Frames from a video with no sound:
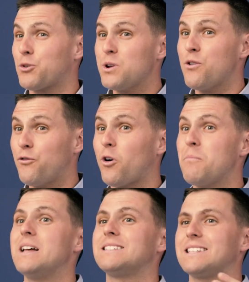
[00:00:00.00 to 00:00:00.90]
3 or 4
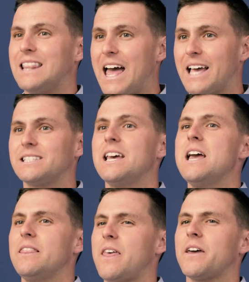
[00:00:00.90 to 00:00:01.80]
months less
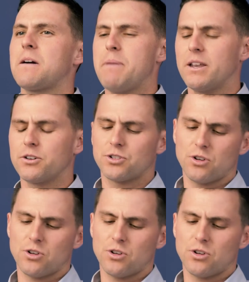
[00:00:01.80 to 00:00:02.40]
than the competitors.